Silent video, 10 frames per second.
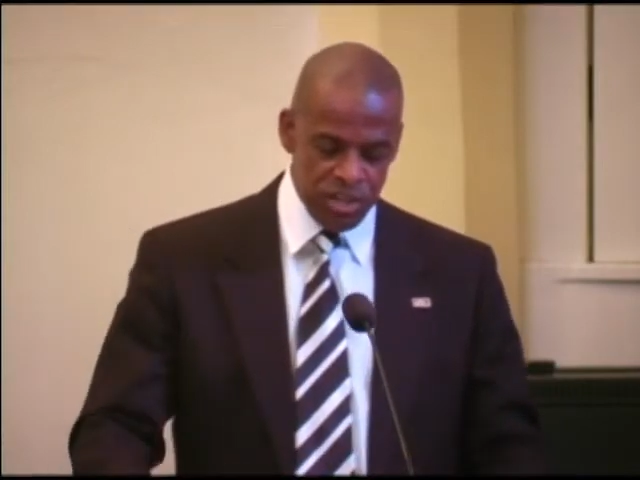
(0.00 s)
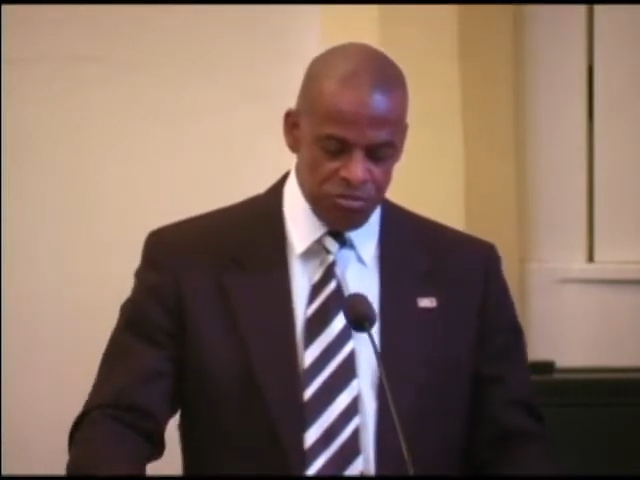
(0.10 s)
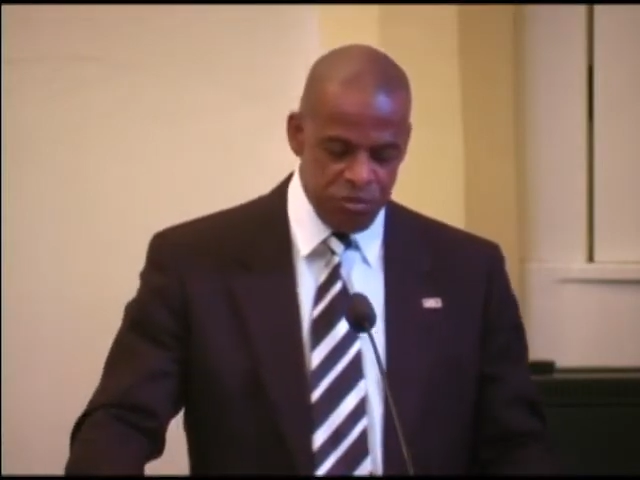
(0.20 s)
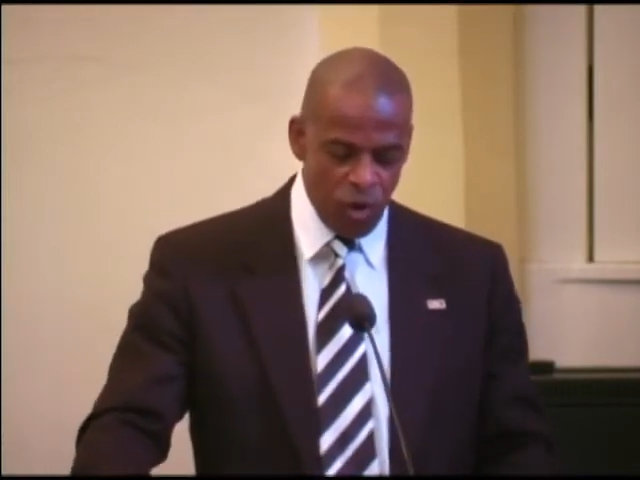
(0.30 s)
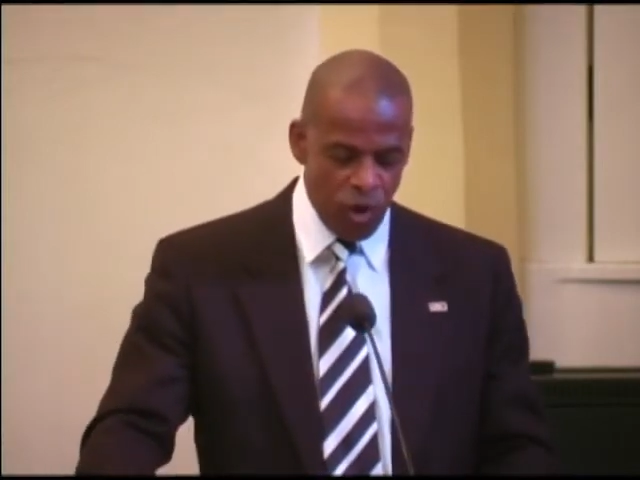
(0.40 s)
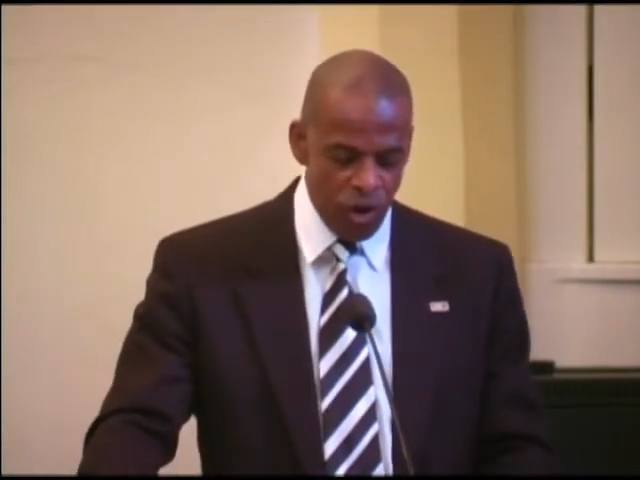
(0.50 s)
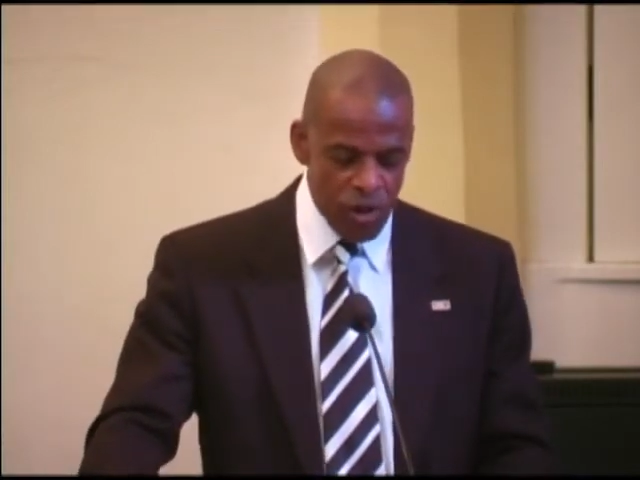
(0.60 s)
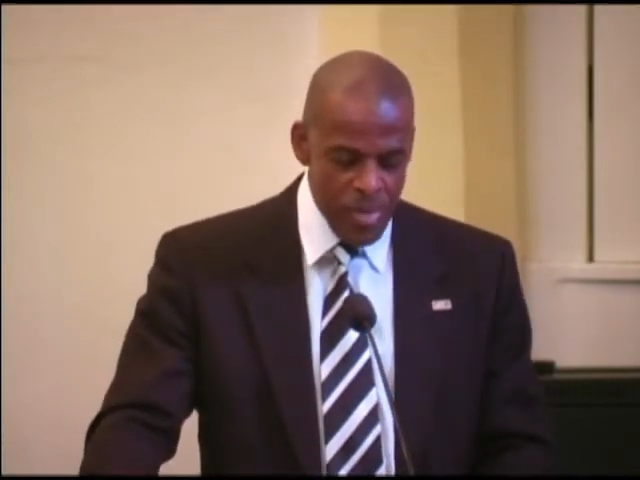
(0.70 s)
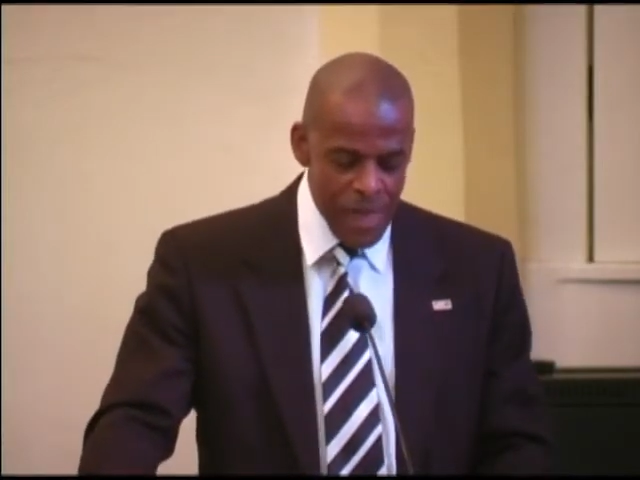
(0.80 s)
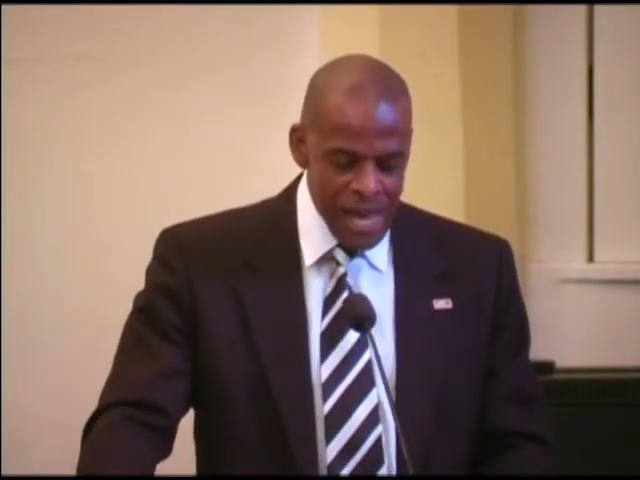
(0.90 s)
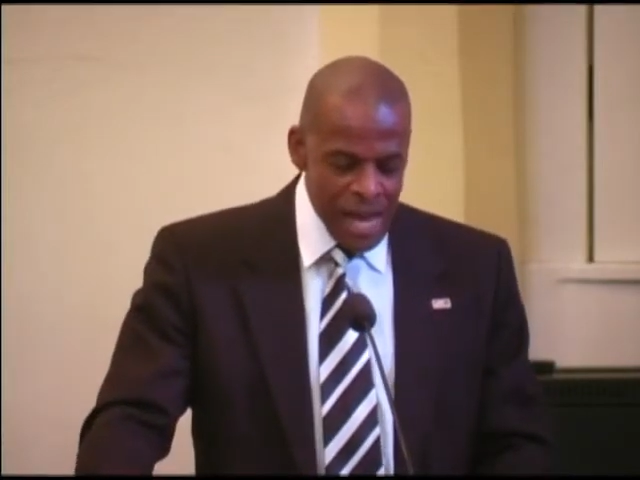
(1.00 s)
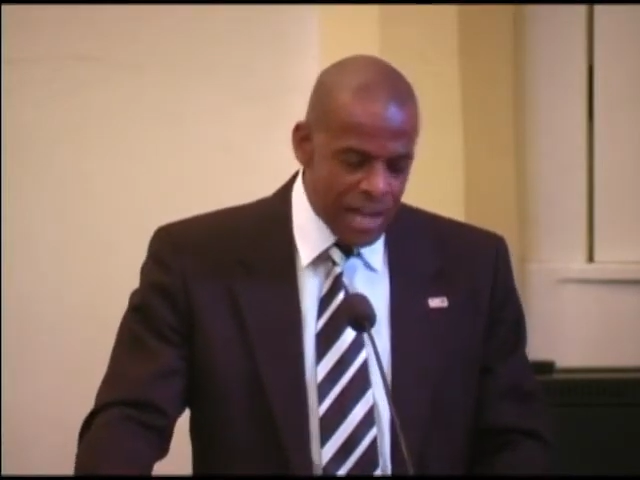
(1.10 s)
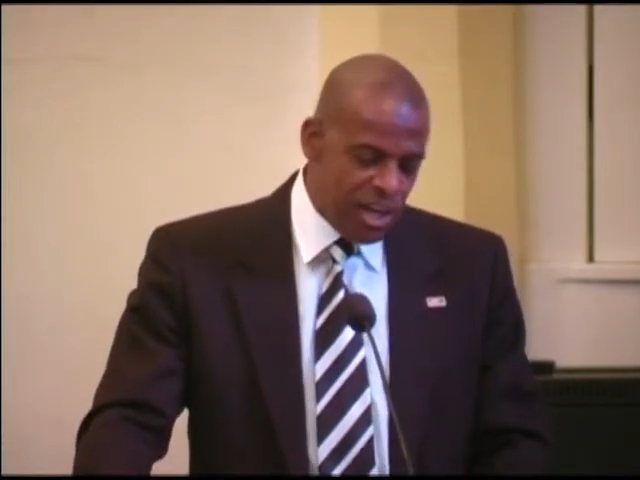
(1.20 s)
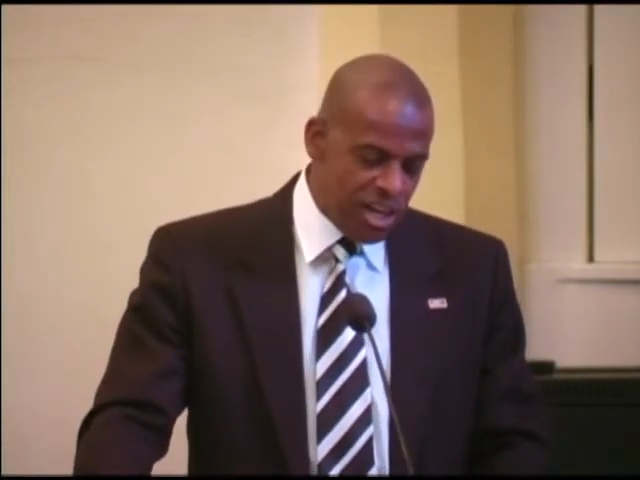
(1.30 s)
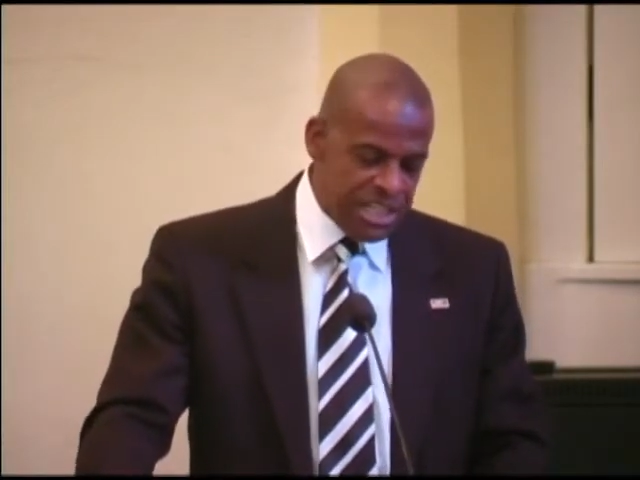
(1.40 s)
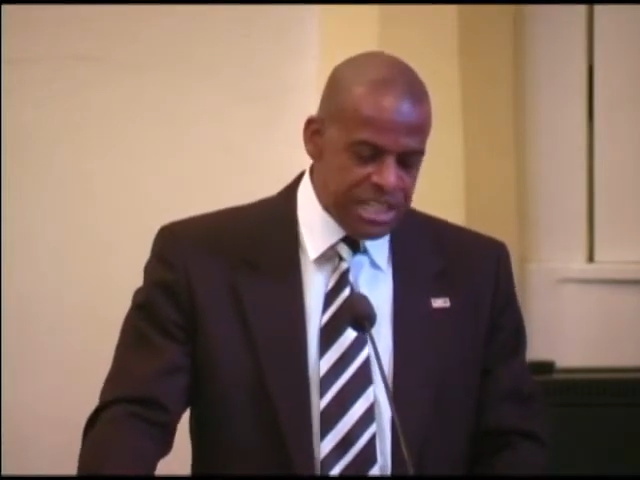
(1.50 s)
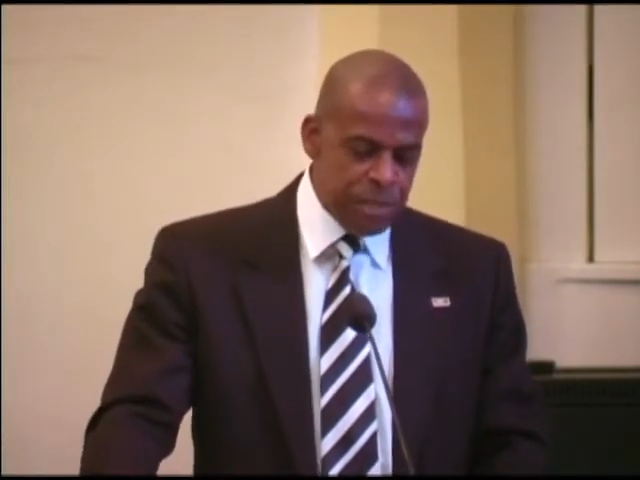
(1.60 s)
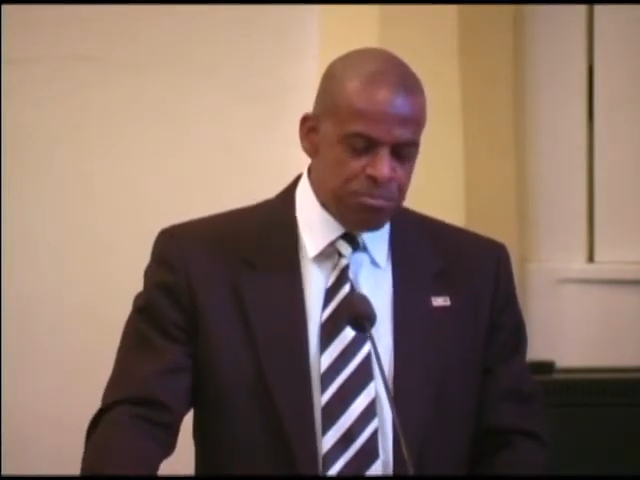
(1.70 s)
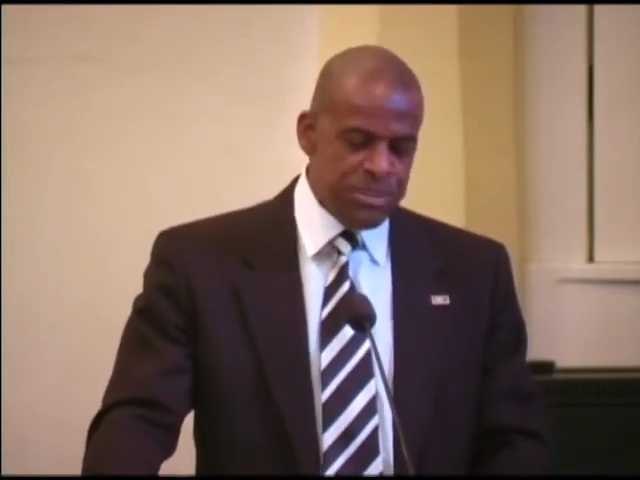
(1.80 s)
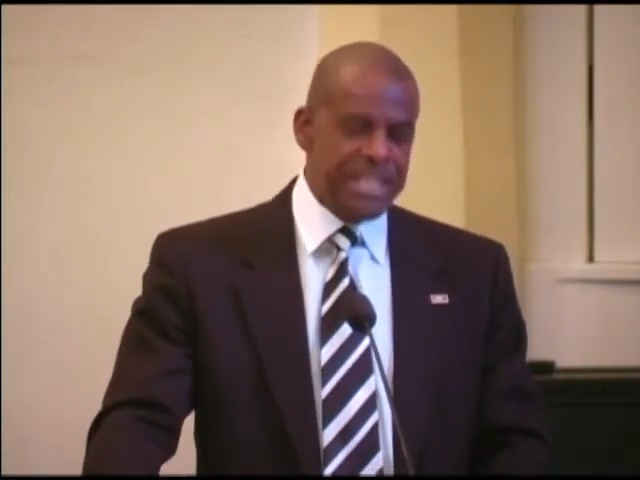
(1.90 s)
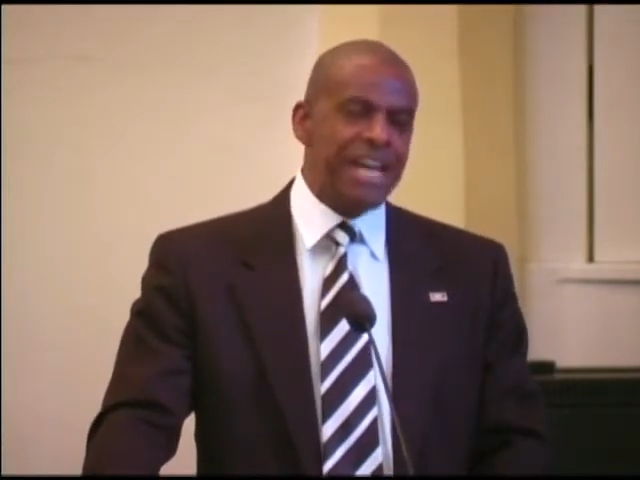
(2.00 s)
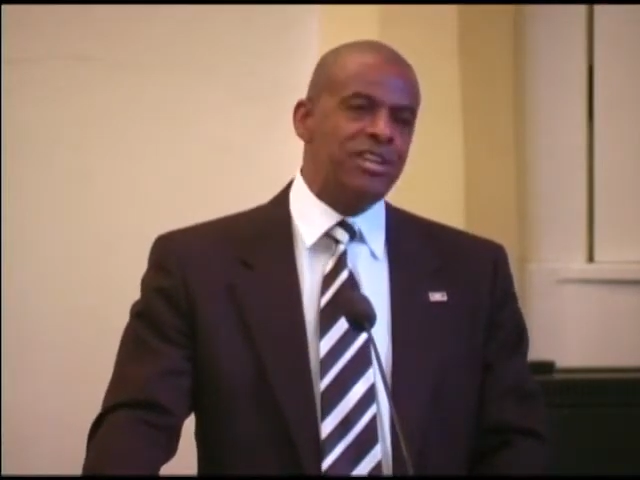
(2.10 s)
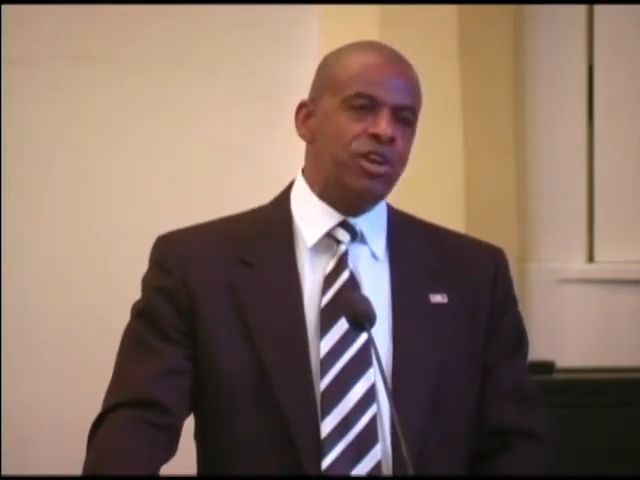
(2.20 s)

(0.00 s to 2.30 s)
for and our deep debt